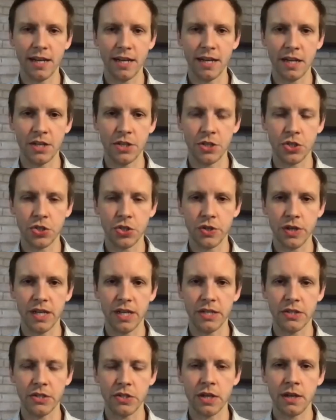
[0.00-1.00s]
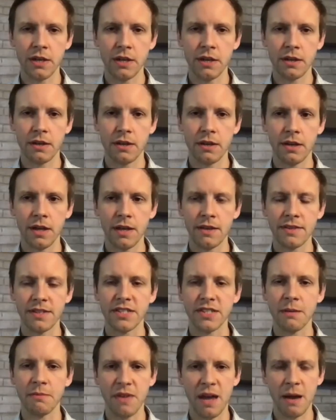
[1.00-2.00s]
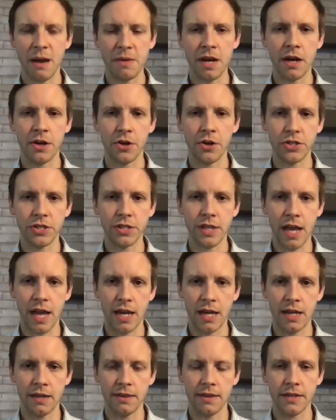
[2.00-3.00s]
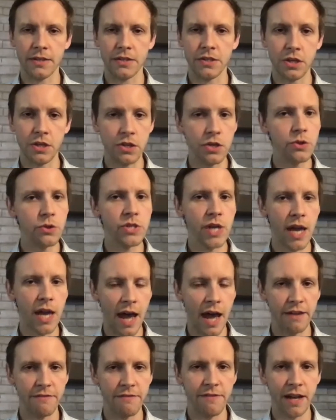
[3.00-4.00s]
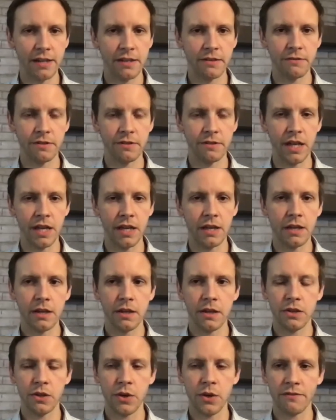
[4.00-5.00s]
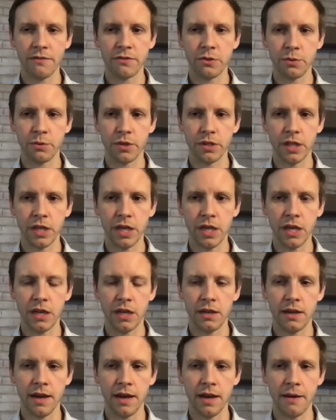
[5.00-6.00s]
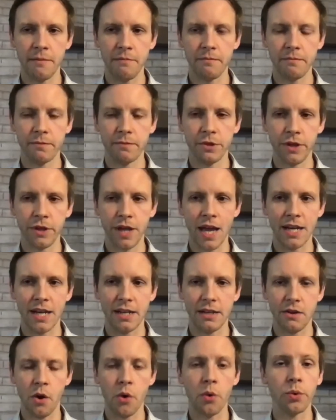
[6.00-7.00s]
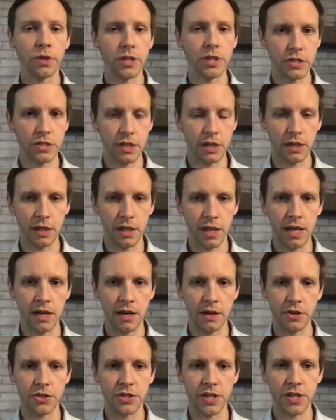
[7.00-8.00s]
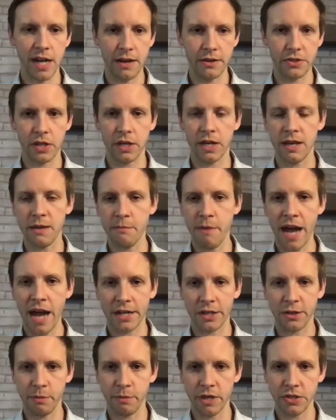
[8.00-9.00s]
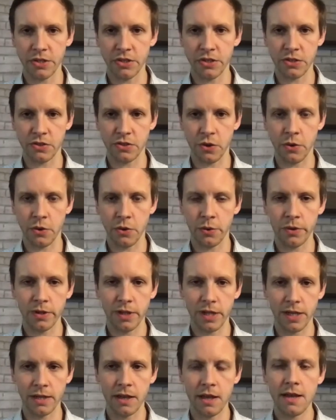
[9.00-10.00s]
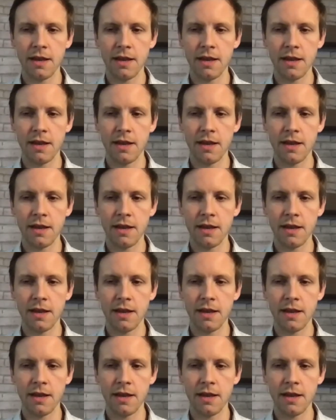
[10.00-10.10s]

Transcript: industries, at the same time, an understanding that to use AI effectively, you have to really look at it holistically and understand how it's going to impact your business as a whole. And